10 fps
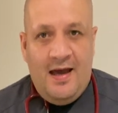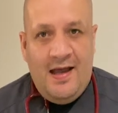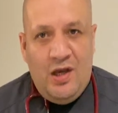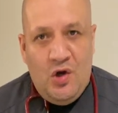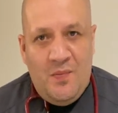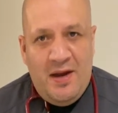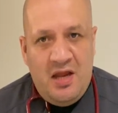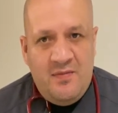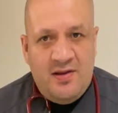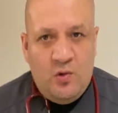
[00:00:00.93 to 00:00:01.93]
Hello, my
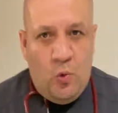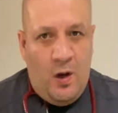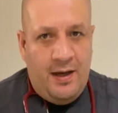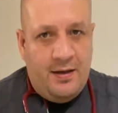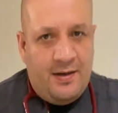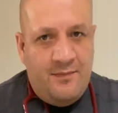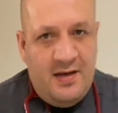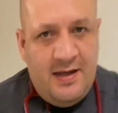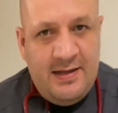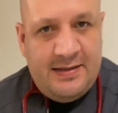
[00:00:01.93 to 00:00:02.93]
name is Juan
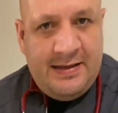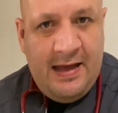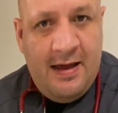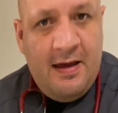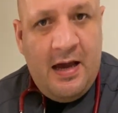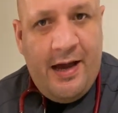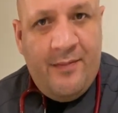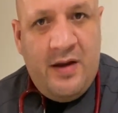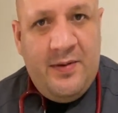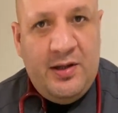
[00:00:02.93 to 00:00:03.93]
Ramirez. I'm
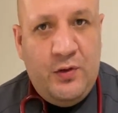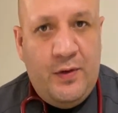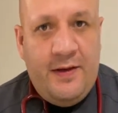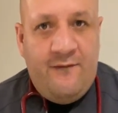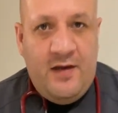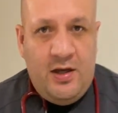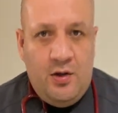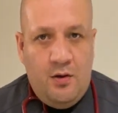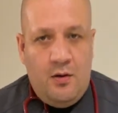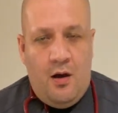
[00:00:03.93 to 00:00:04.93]
going to be doing a
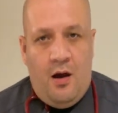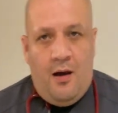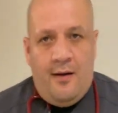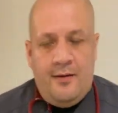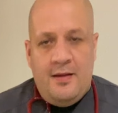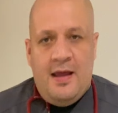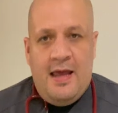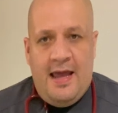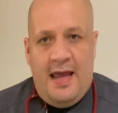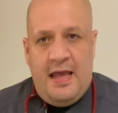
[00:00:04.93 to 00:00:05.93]
video on
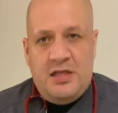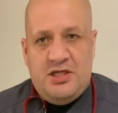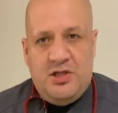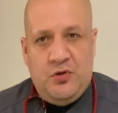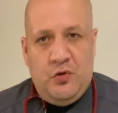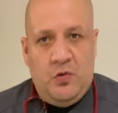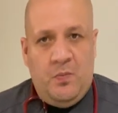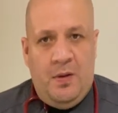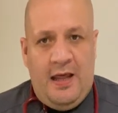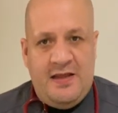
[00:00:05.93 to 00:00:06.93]
NG
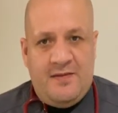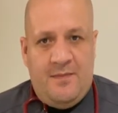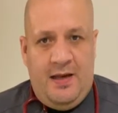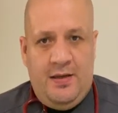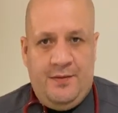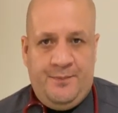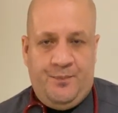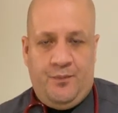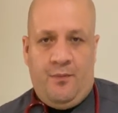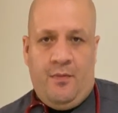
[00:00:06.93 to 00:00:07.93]
tube placement.
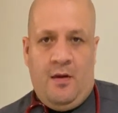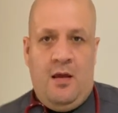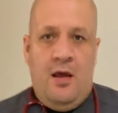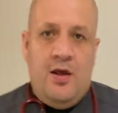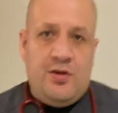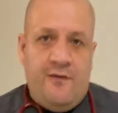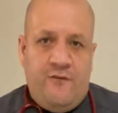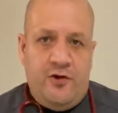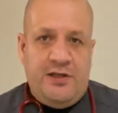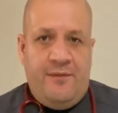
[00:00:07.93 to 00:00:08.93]
So
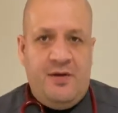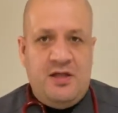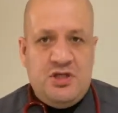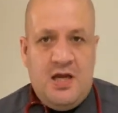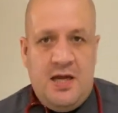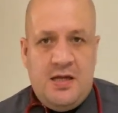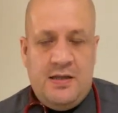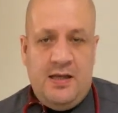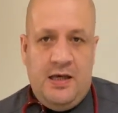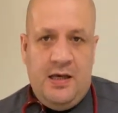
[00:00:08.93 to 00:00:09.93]
first I'm going to check
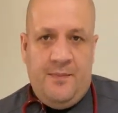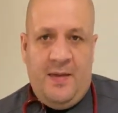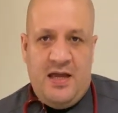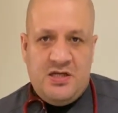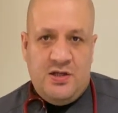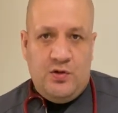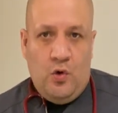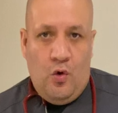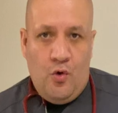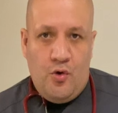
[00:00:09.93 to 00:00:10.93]
the patient's
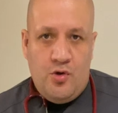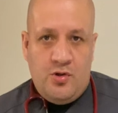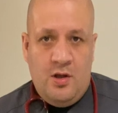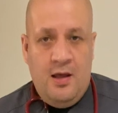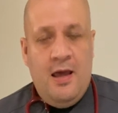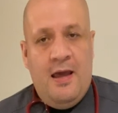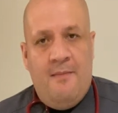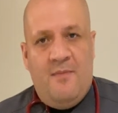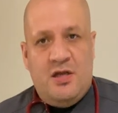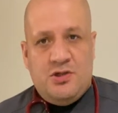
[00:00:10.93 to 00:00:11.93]
orders.
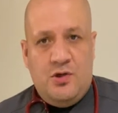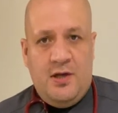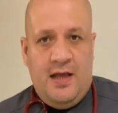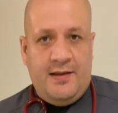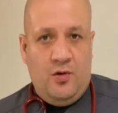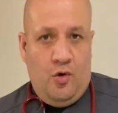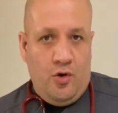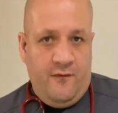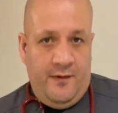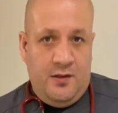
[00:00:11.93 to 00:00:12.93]
Make sure he has an
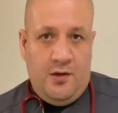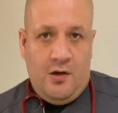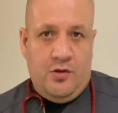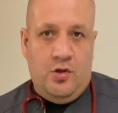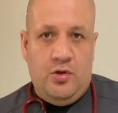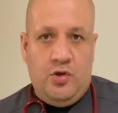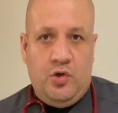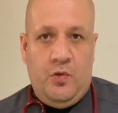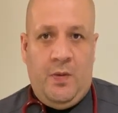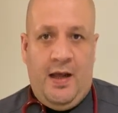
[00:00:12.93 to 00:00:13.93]
order from the doctor
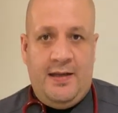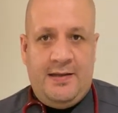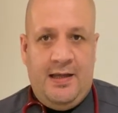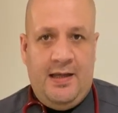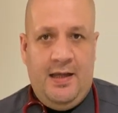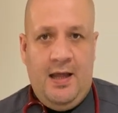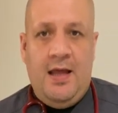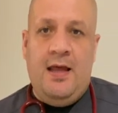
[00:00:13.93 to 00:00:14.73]
to place a